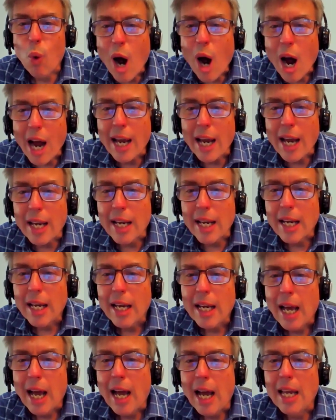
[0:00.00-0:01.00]
Why?
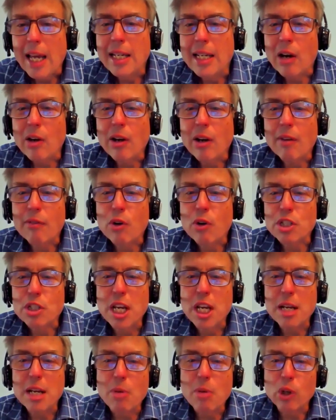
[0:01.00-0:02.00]
Of course,
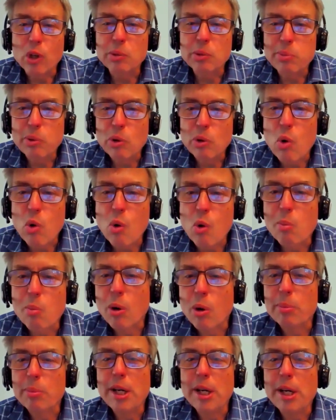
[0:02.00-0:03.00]
he had multiple
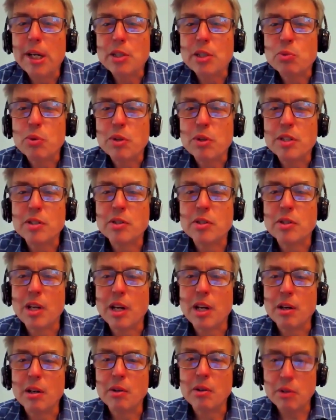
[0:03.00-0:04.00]
comorbidities with his
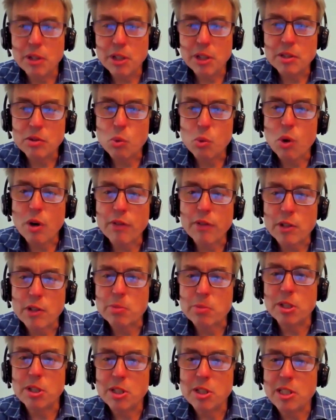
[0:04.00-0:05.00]

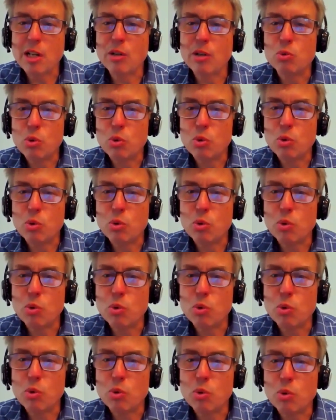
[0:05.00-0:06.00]
dwarfism. You can see how
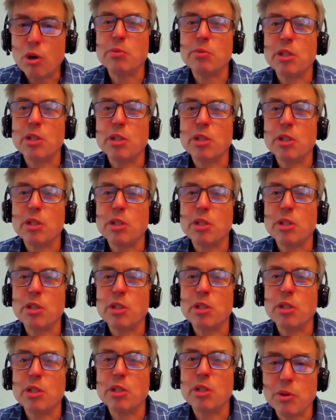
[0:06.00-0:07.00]
dwarfism would
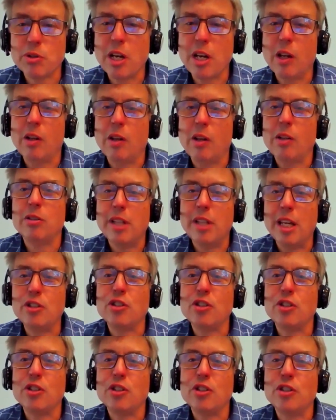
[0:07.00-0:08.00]
cause problems with your
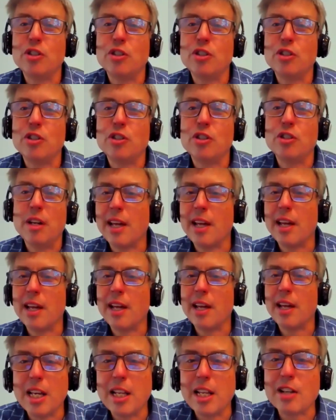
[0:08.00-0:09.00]
skeletal nature and
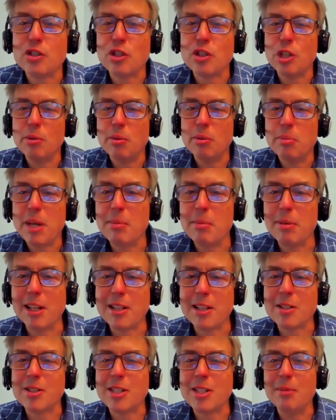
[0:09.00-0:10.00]
everything else. You can understand that
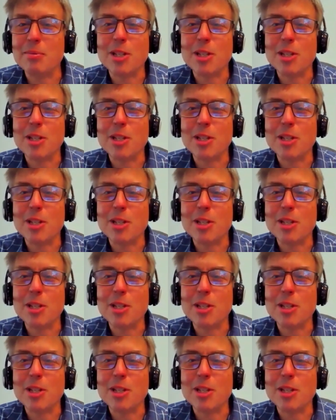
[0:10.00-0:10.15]
as a human